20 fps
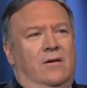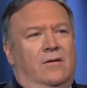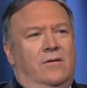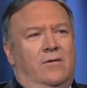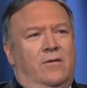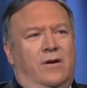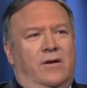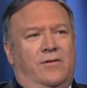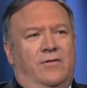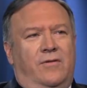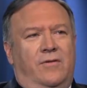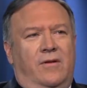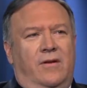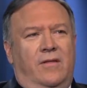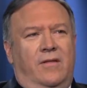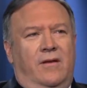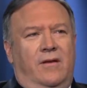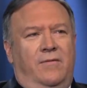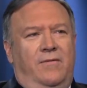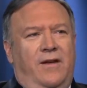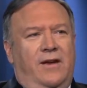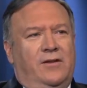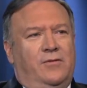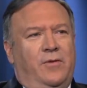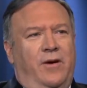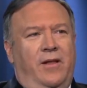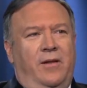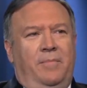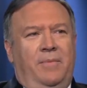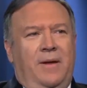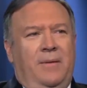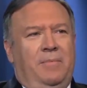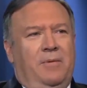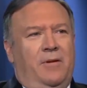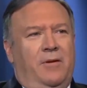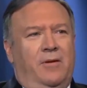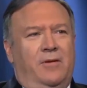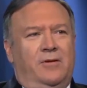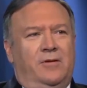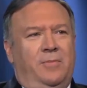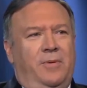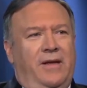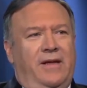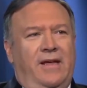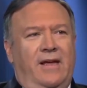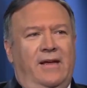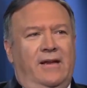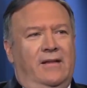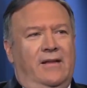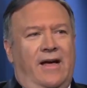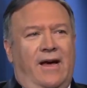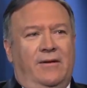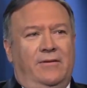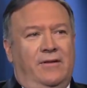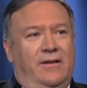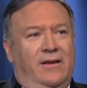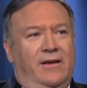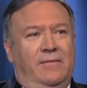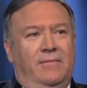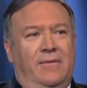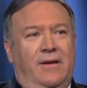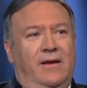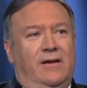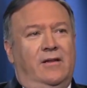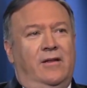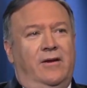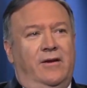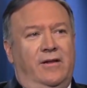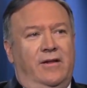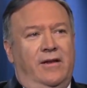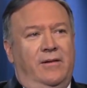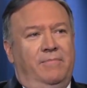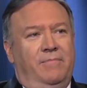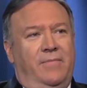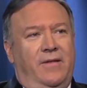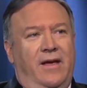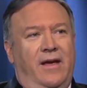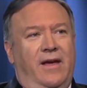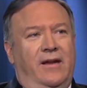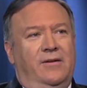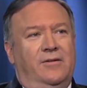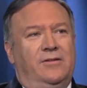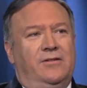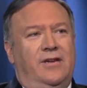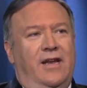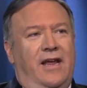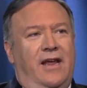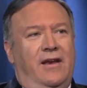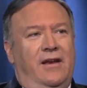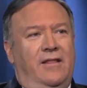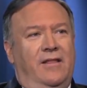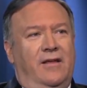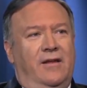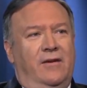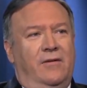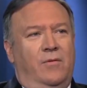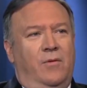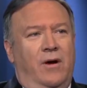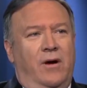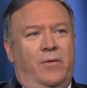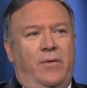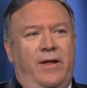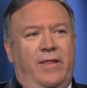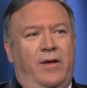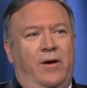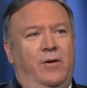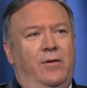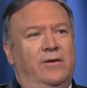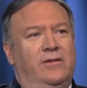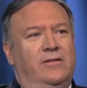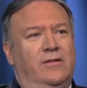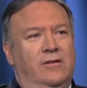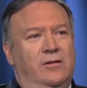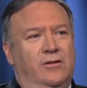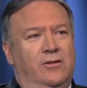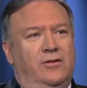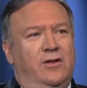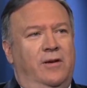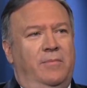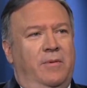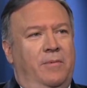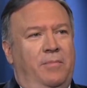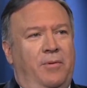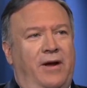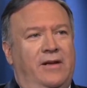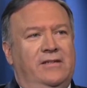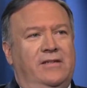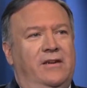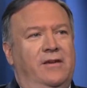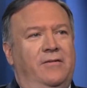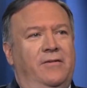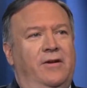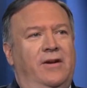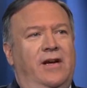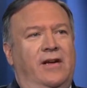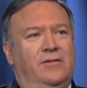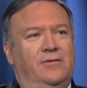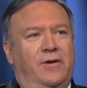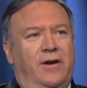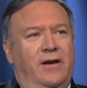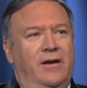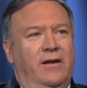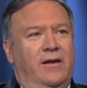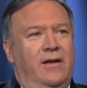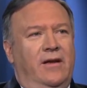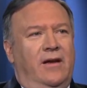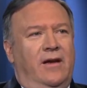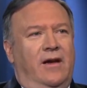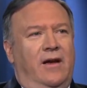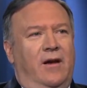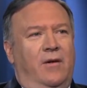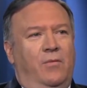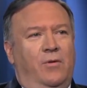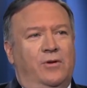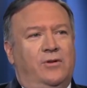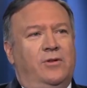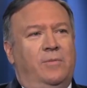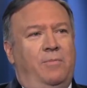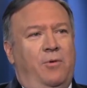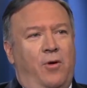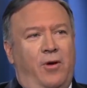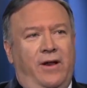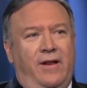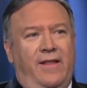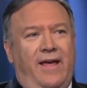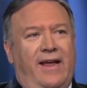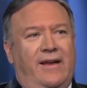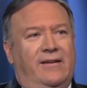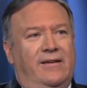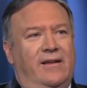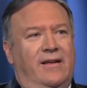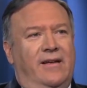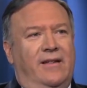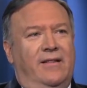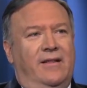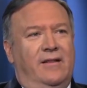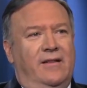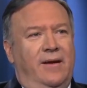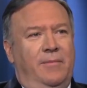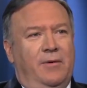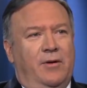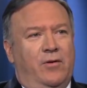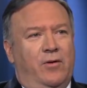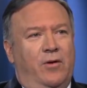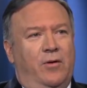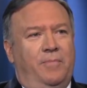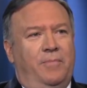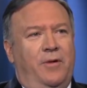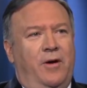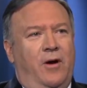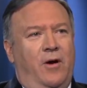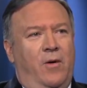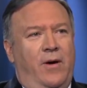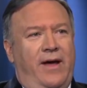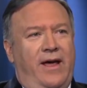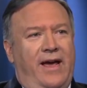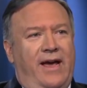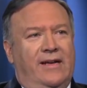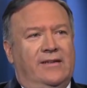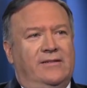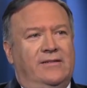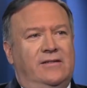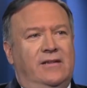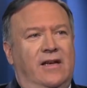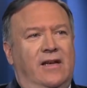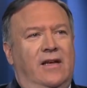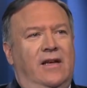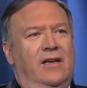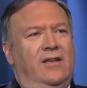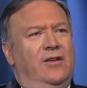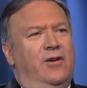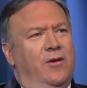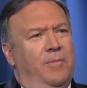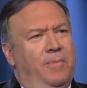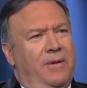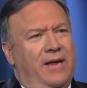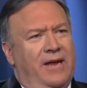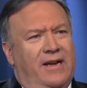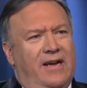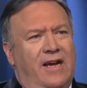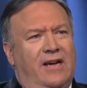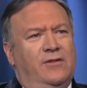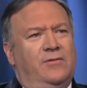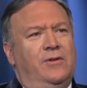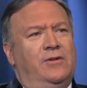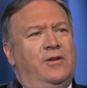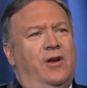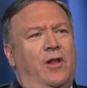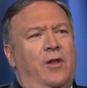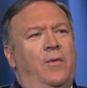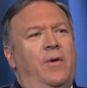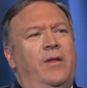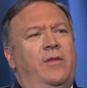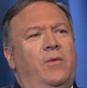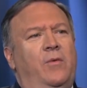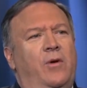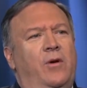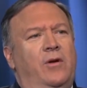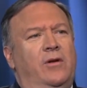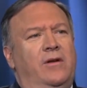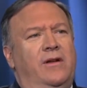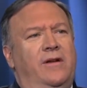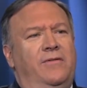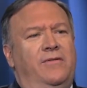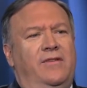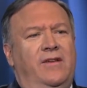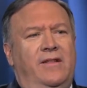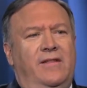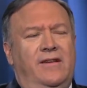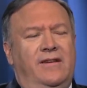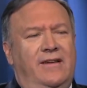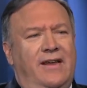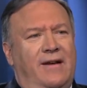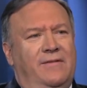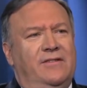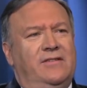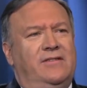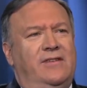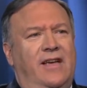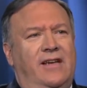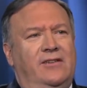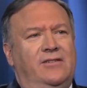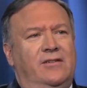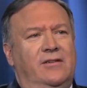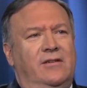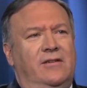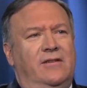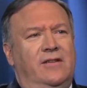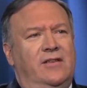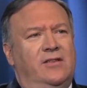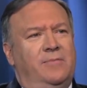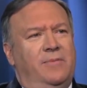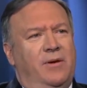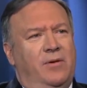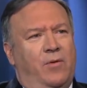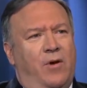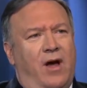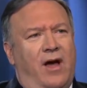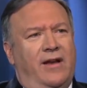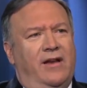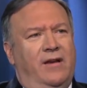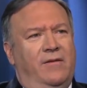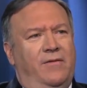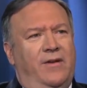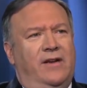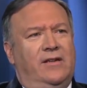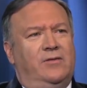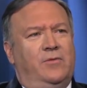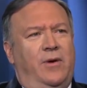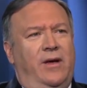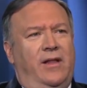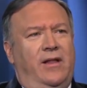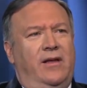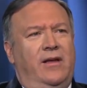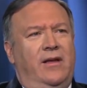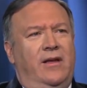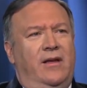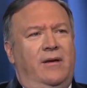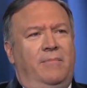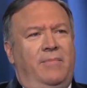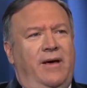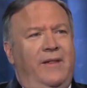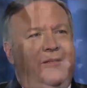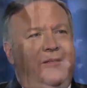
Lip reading: Chris, the Venezuelan people are speaking loudly and clearly. They understand that Juan Guaido is the legitimate president of their country. We're supporting that. The Lima Group, the OAS, European countries all around the world have seen the devastation that's been wrought in Venezuela by